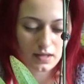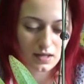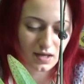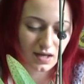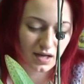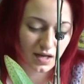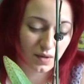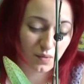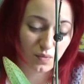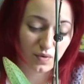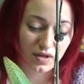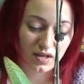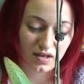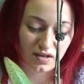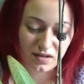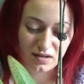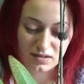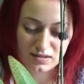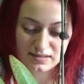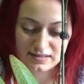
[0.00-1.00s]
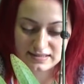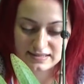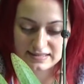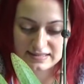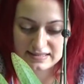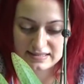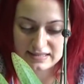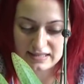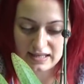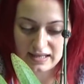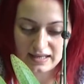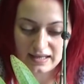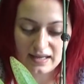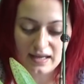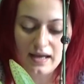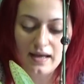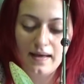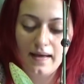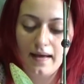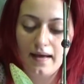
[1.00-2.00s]
I will see.
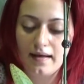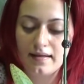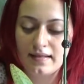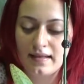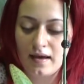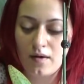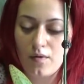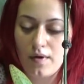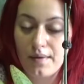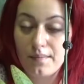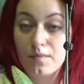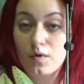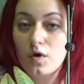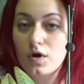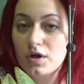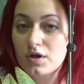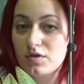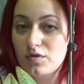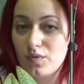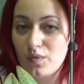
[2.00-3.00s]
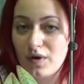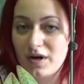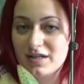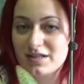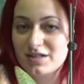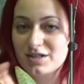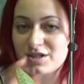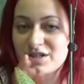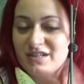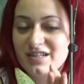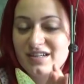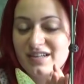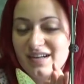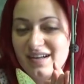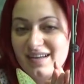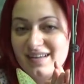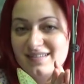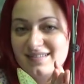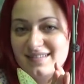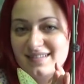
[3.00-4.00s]
Now I'm going to water her,
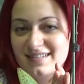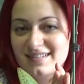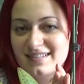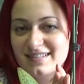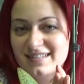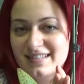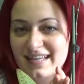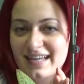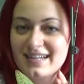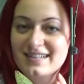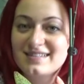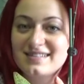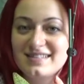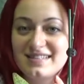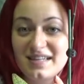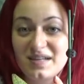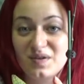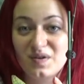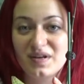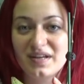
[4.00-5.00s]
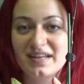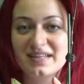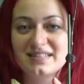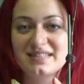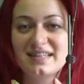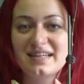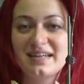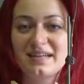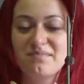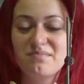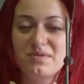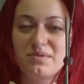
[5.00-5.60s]
and yeah, see you all next time.